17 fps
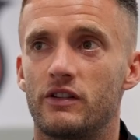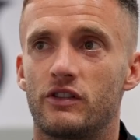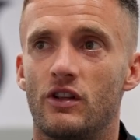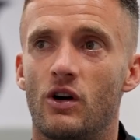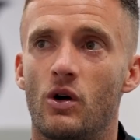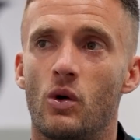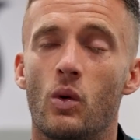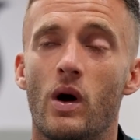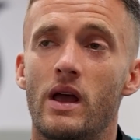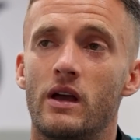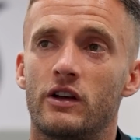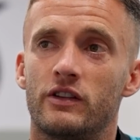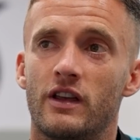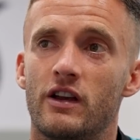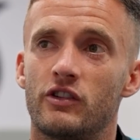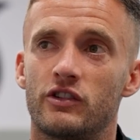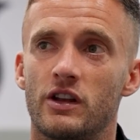us the whole way,
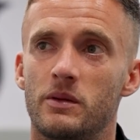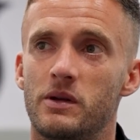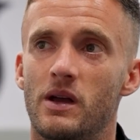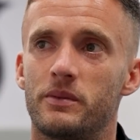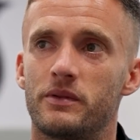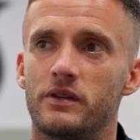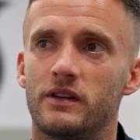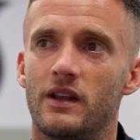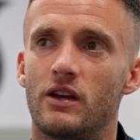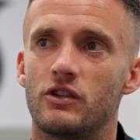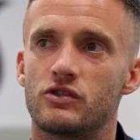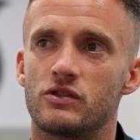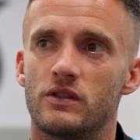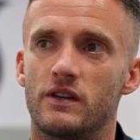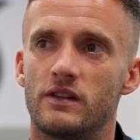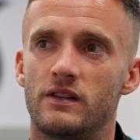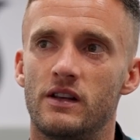because there is going to be ups and downs
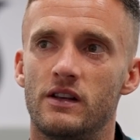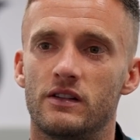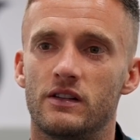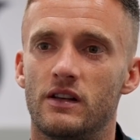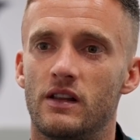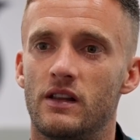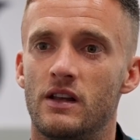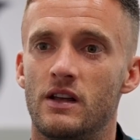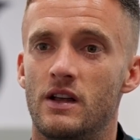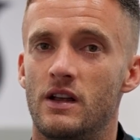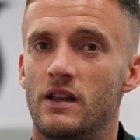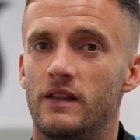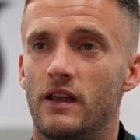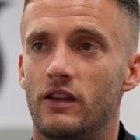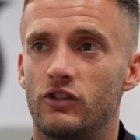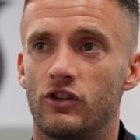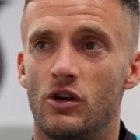during the season,
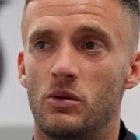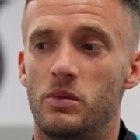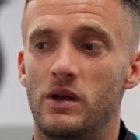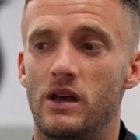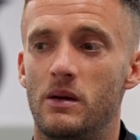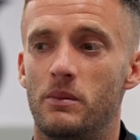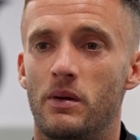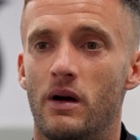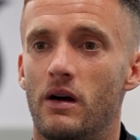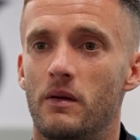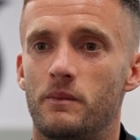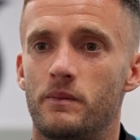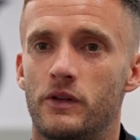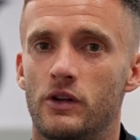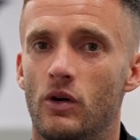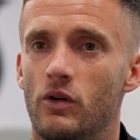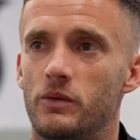then so be it. But,
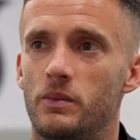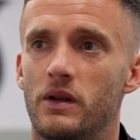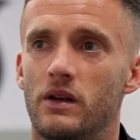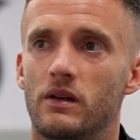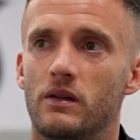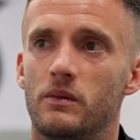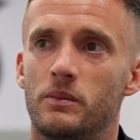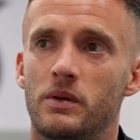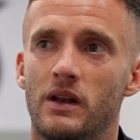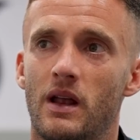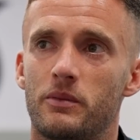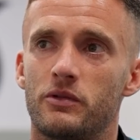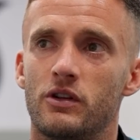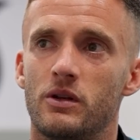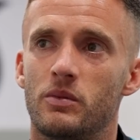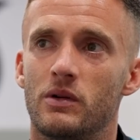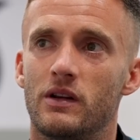you know, it's been
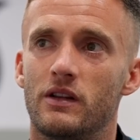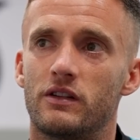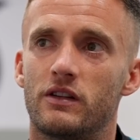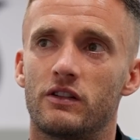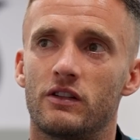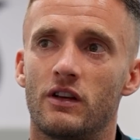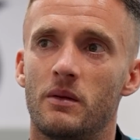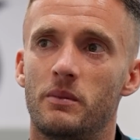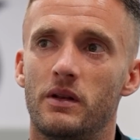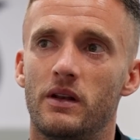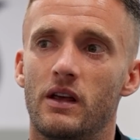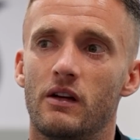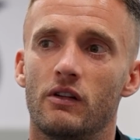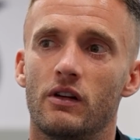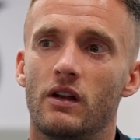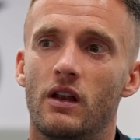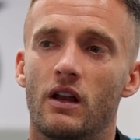absolutely brilliant since I've been
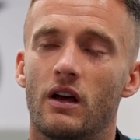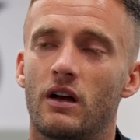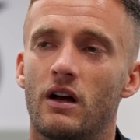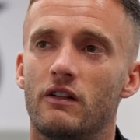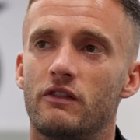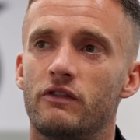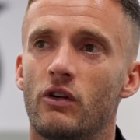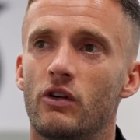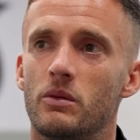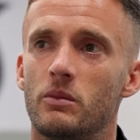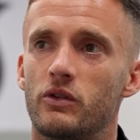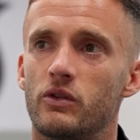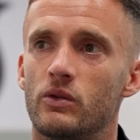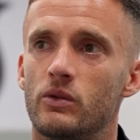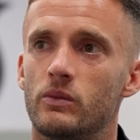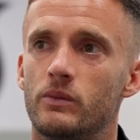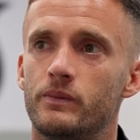here, and I can't fault them
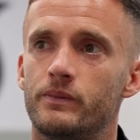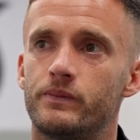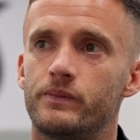at all.